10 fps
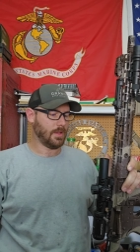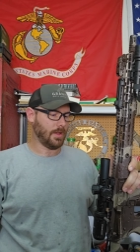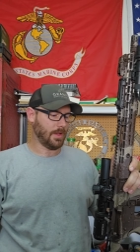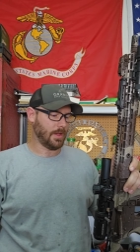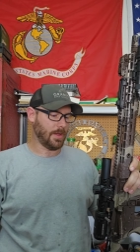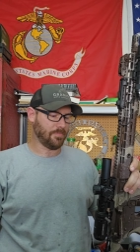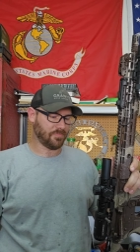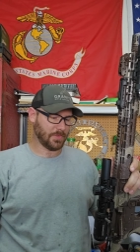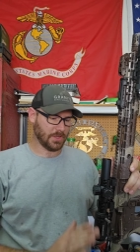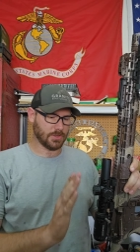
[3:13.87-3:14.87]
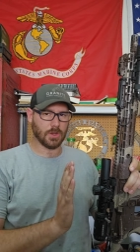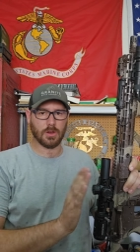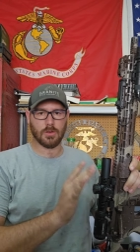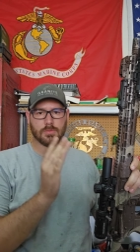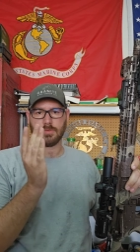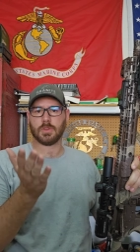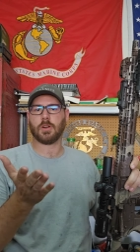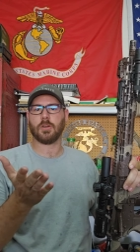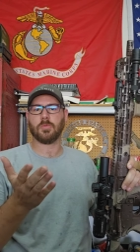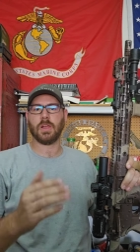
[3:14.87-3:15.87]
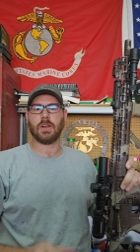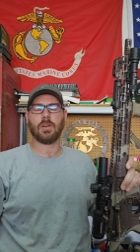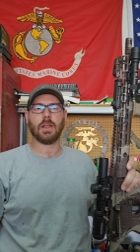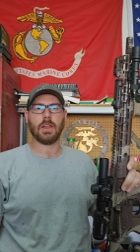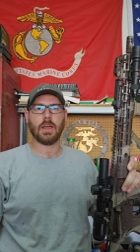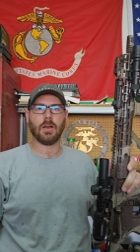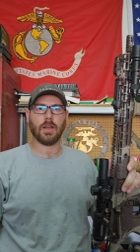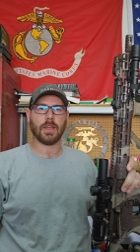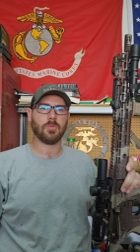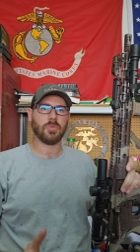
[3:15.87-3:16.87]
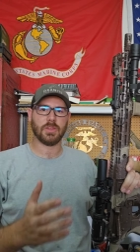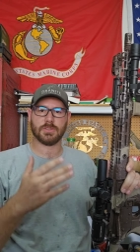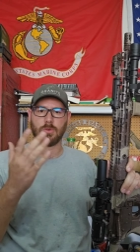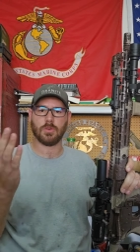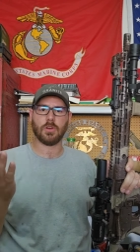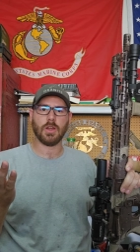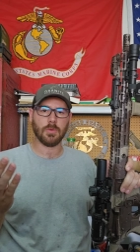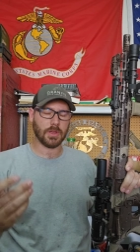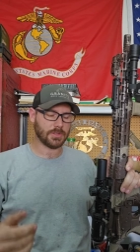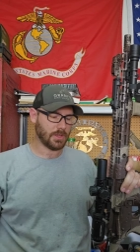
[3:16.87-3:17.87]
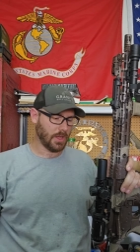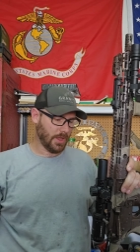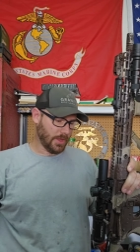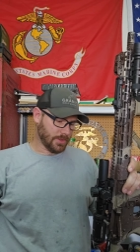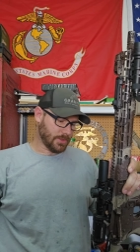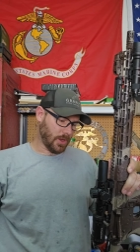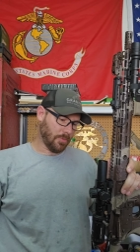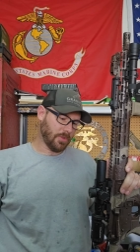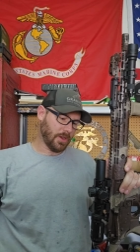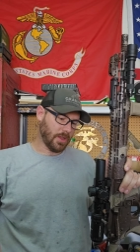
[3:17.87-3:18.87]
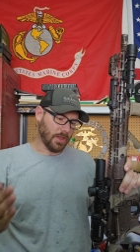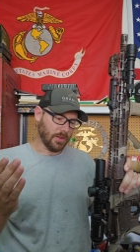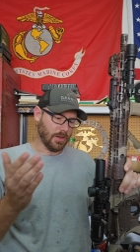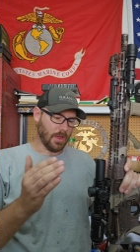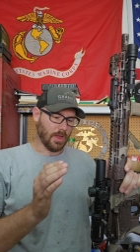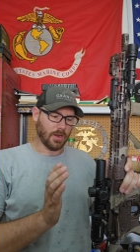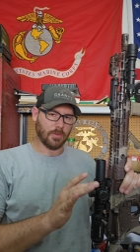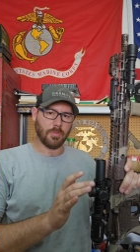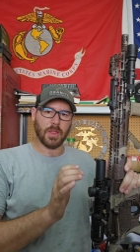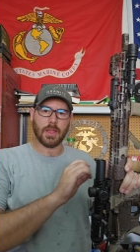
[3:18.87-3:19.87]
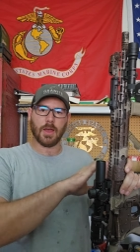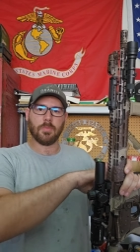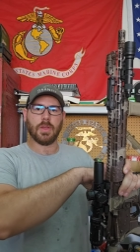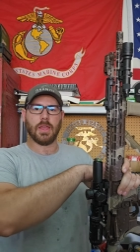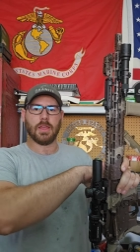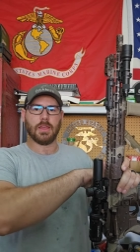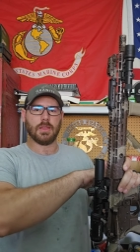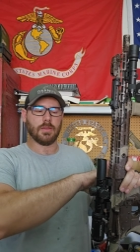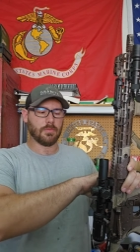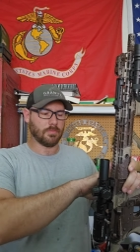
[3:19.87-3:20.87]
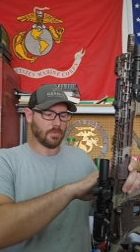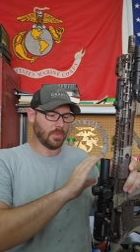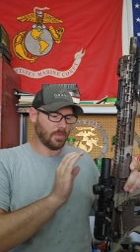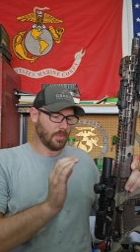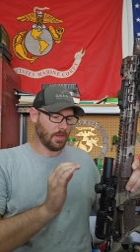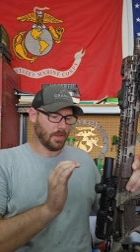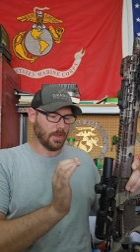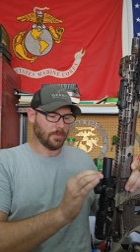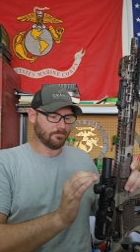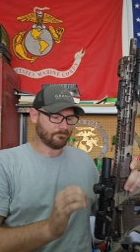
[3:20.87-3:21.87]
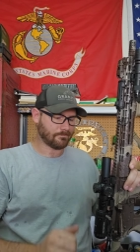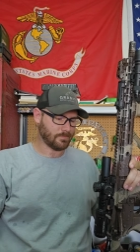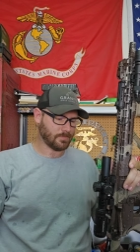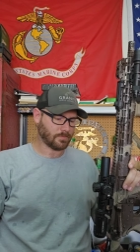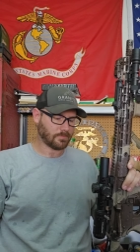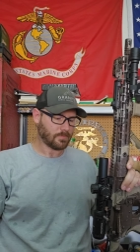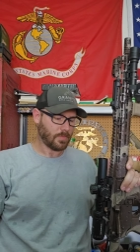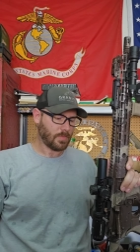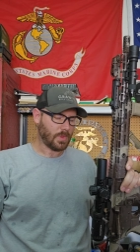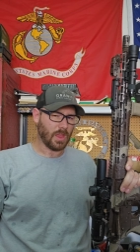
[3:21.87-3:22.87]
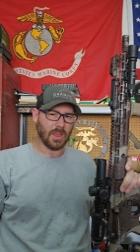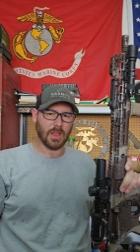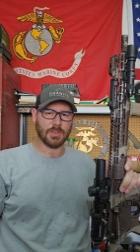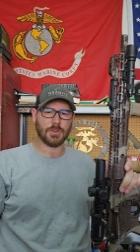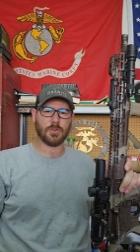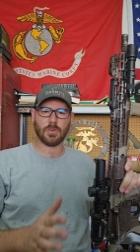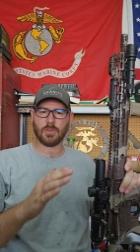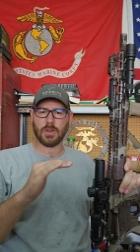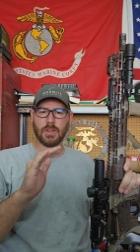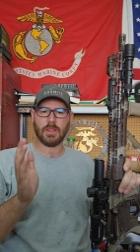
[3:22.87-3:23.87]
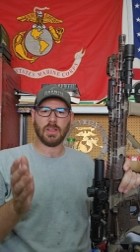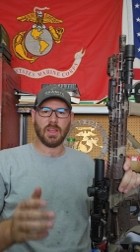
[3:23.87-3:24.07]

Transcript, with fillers: Um, so the current plan right now, I gotta place an order anyways, so I'm gonna uh, pick up a, um, a zero degree